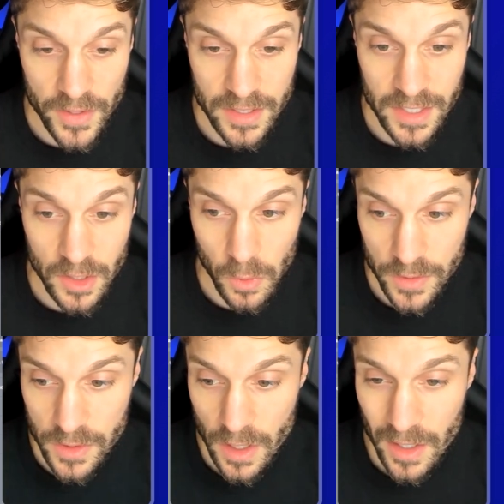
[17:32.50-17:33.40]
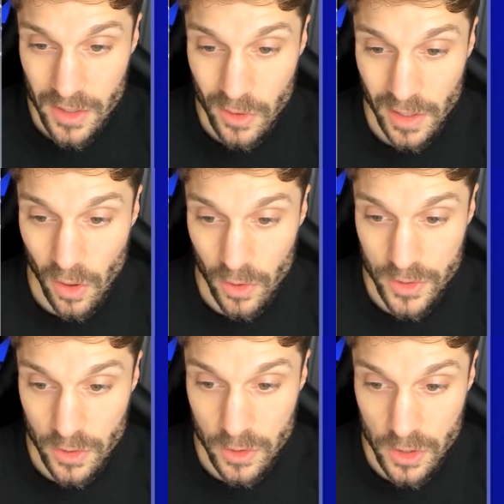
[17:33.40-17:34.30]
this sequence. You can
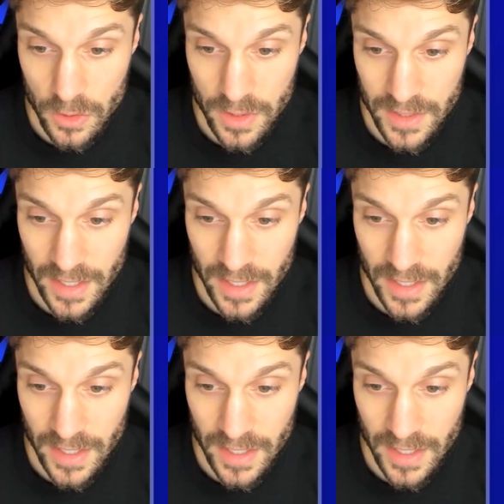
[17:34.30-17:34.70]
also choose,